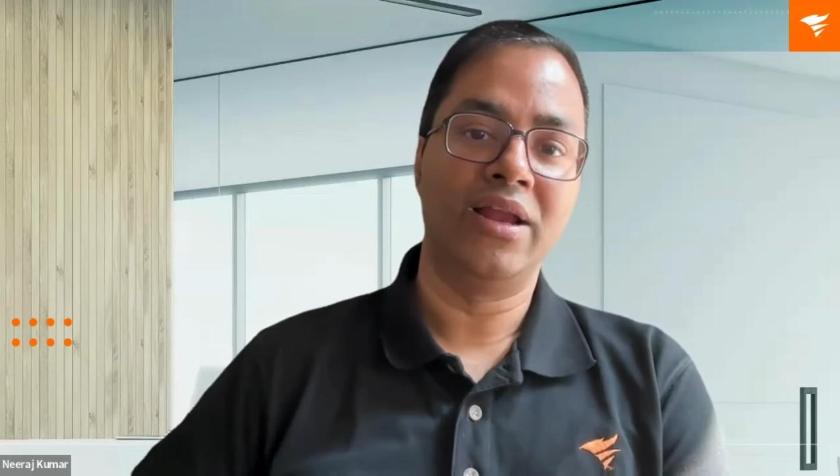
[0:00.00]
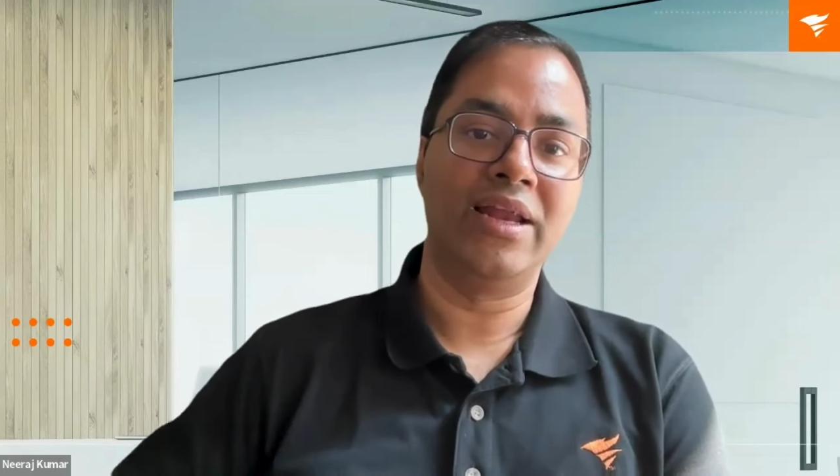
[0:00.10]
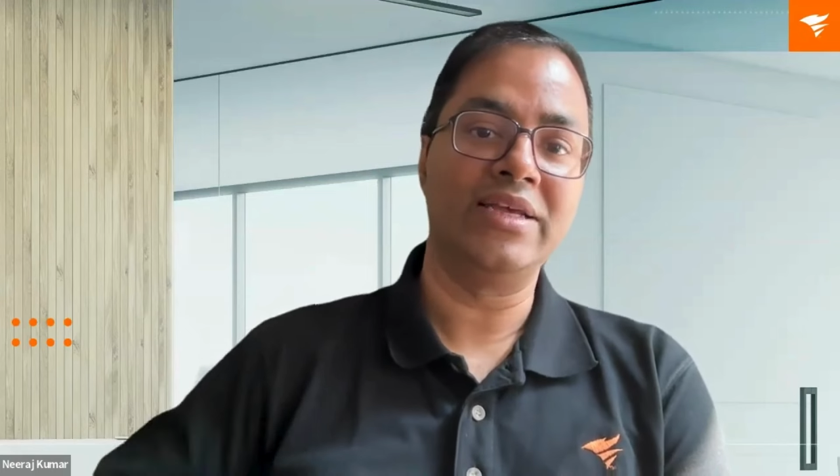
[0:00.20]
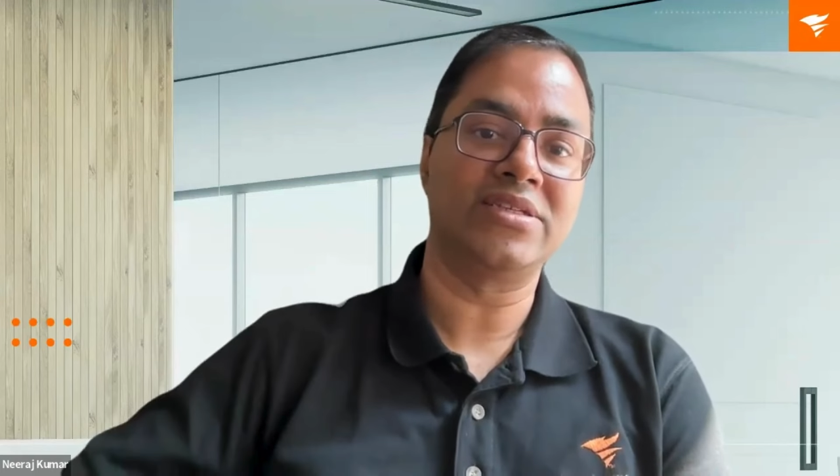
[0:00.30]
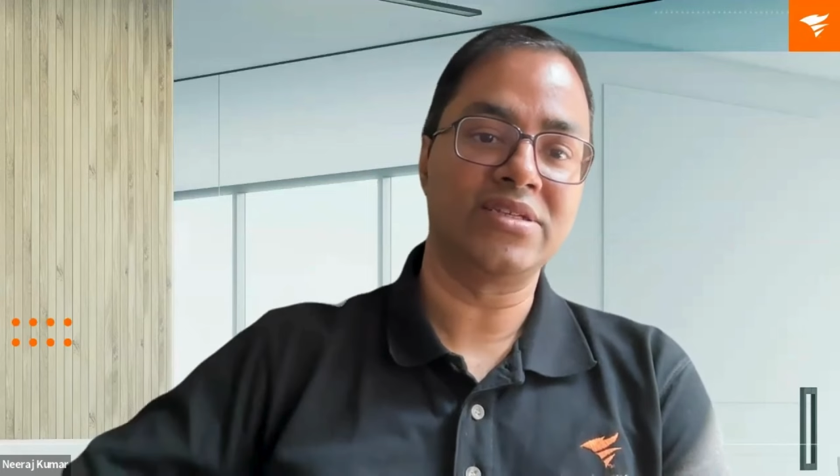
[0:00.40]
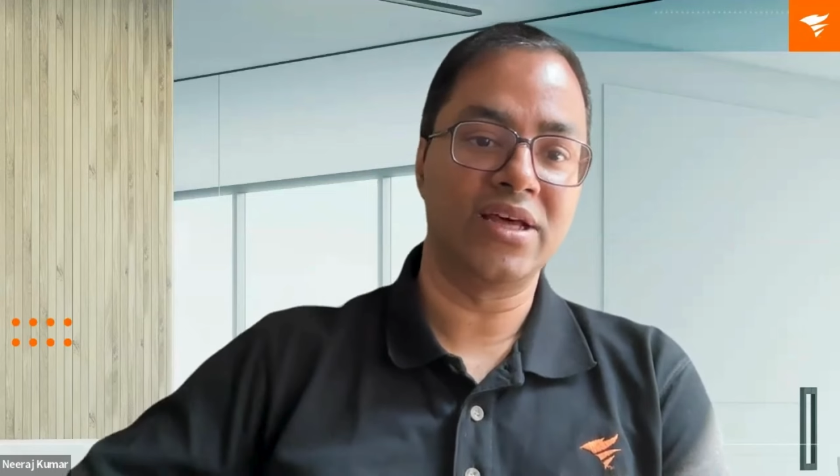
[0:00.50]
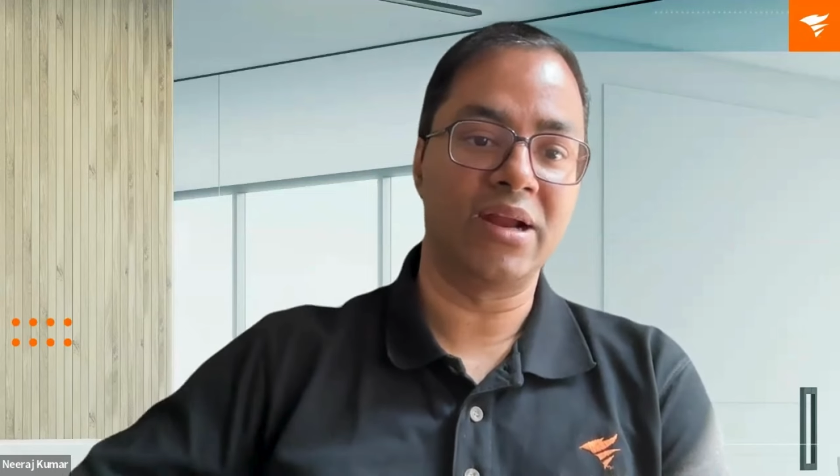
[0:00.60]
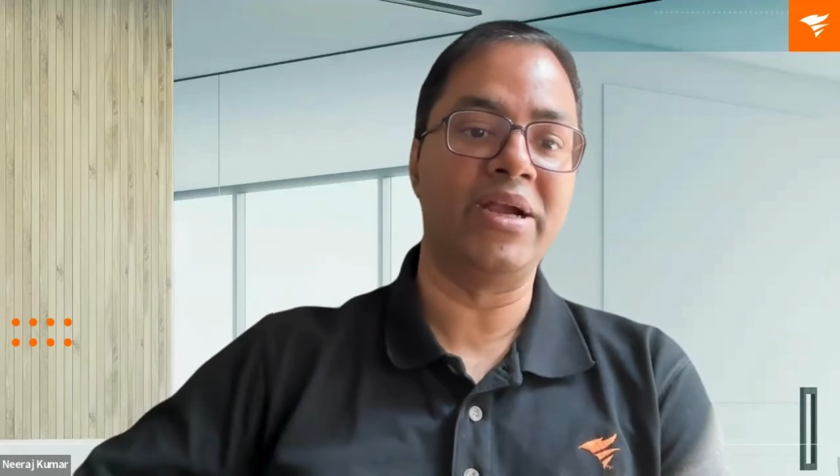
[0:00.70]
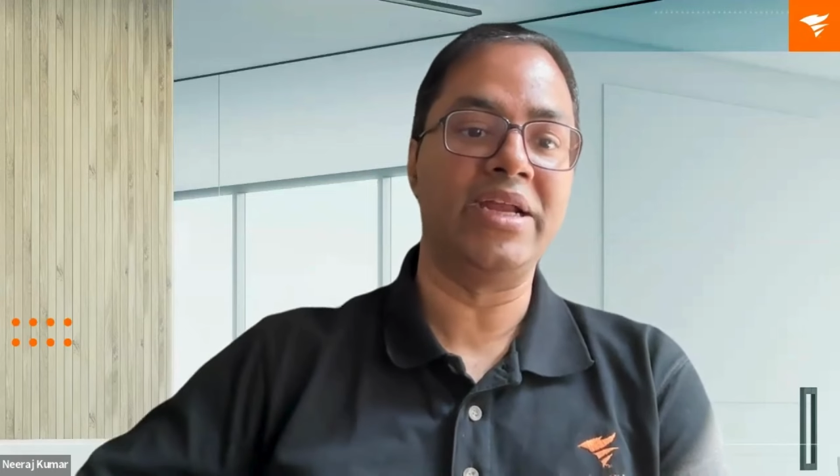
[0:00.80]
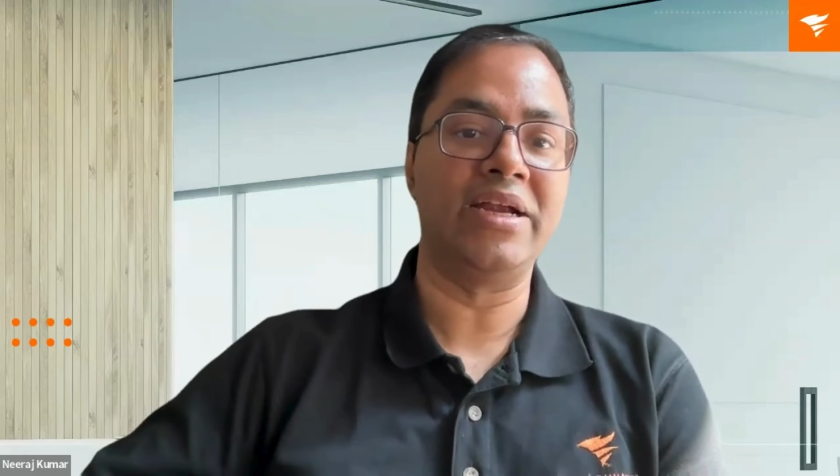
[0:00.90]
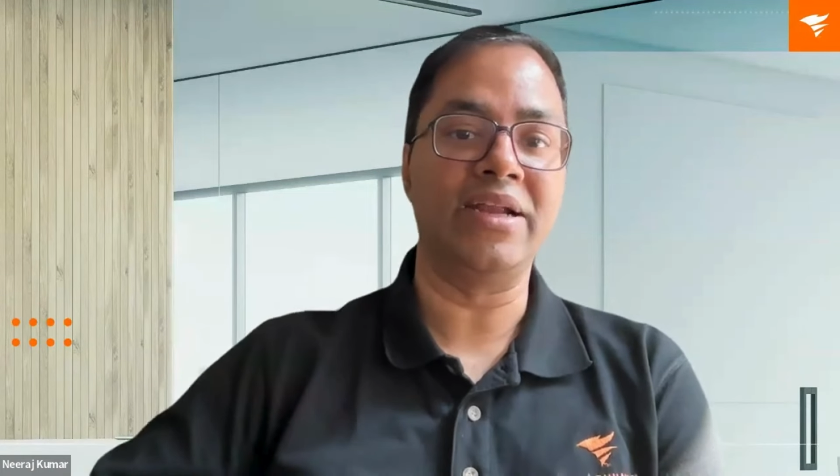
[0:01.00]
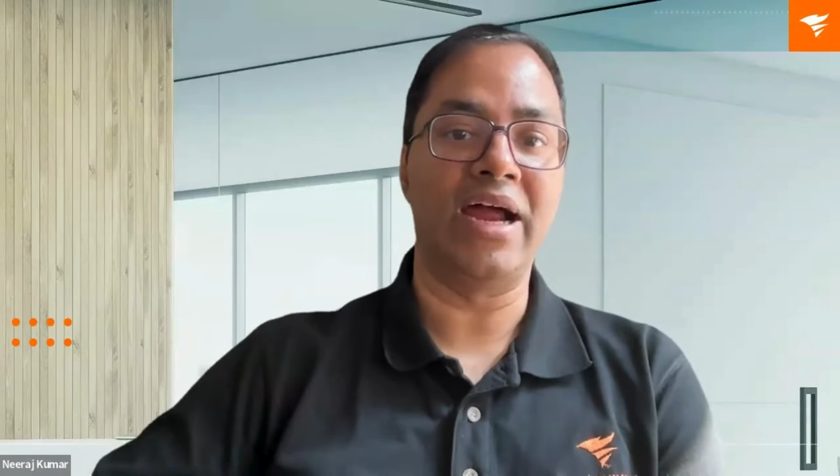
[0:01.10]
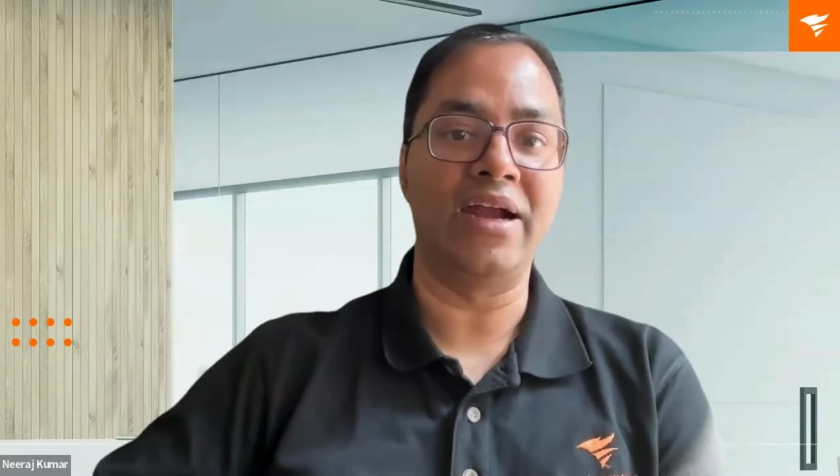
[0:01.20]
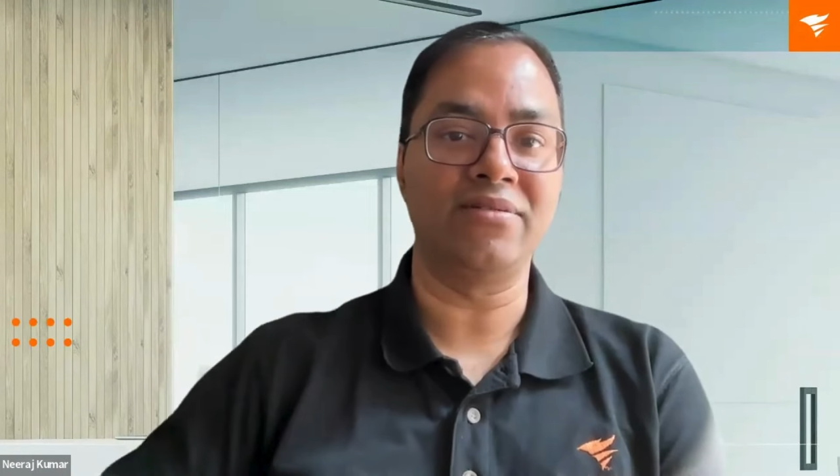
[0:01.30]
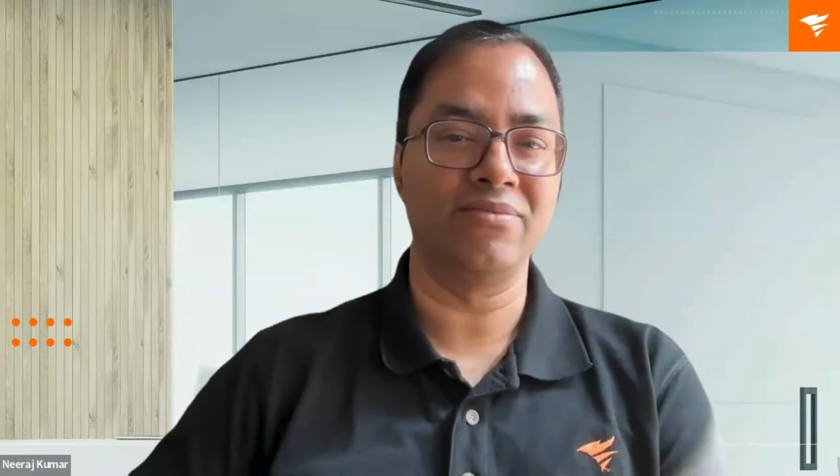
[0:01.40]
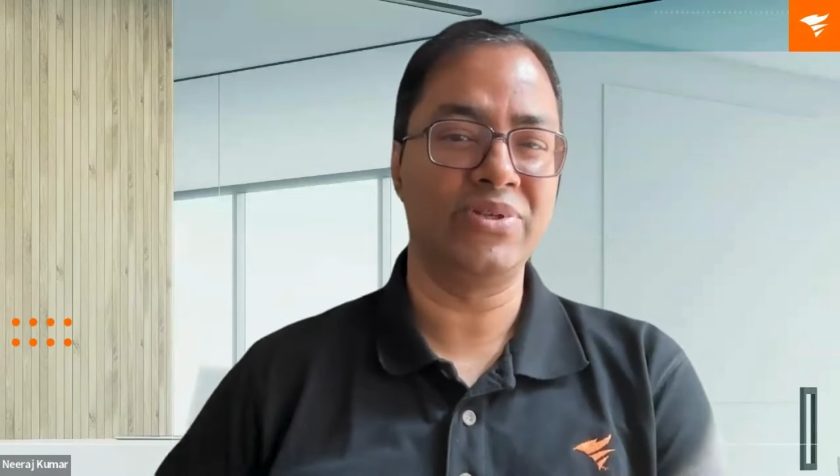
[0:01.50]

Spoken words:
let's remediate that,